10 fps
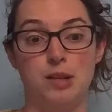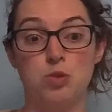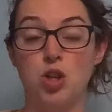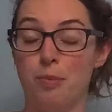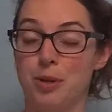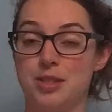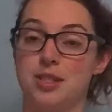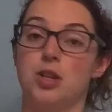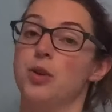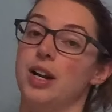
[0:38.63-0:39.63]
topics
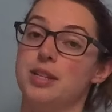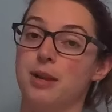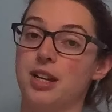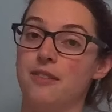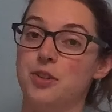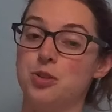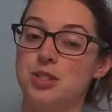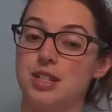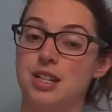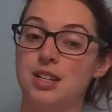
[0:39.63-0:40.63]
that you guys might have
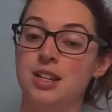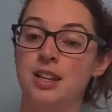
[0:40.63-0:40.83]
interest in